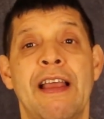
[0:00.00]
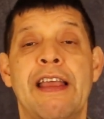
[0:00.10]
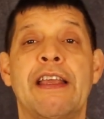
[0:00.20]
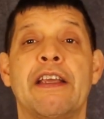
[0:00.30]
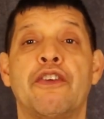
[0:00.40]

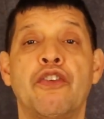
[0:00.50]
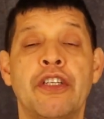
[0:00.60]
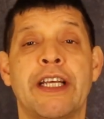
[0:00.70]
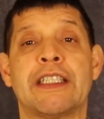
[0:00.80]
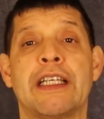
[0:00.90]
a
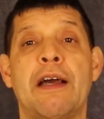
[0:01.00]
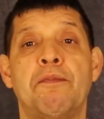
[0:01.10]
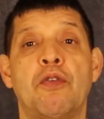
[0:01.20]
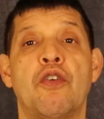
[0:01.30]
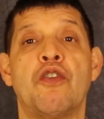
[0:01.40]
good
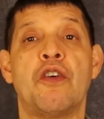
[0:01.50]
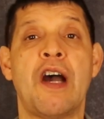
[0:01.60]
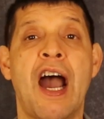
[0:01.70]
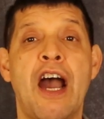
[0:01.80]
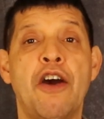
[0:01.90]
example of
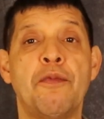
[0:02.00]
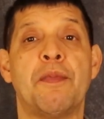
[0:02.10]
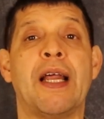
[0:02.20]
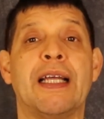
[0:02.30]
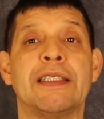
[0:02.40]
how
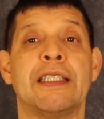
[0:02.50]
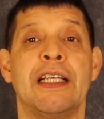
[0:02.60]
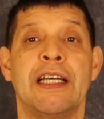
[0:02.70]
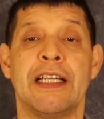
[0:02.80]
brands